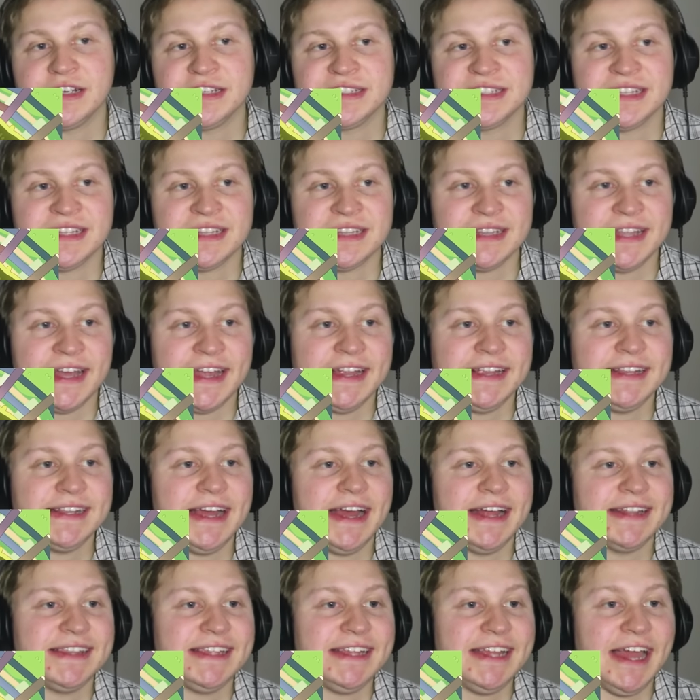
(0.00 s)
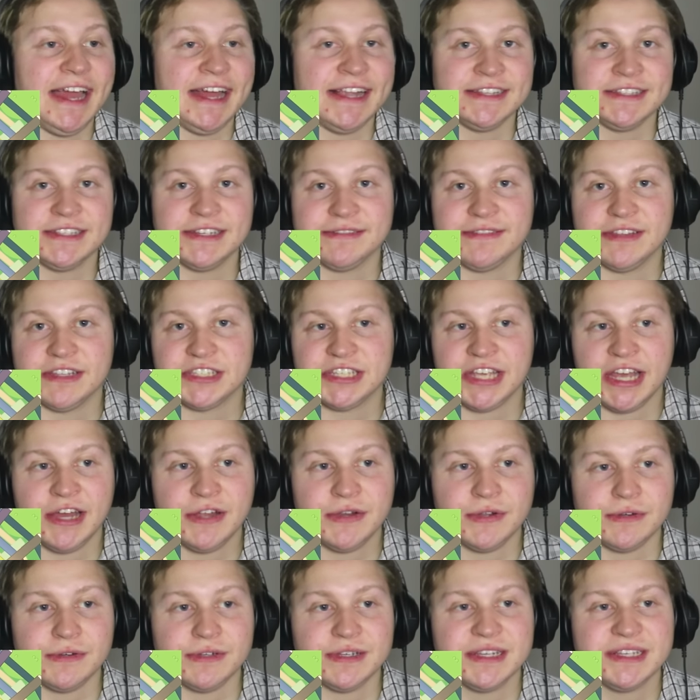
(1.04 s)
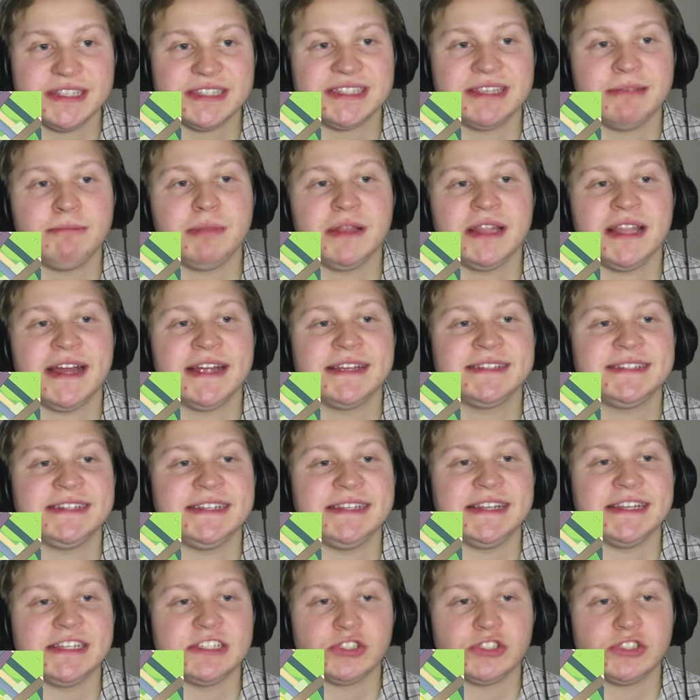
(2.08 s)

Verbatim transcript: there is a light at the end of the tunnel, symbolizing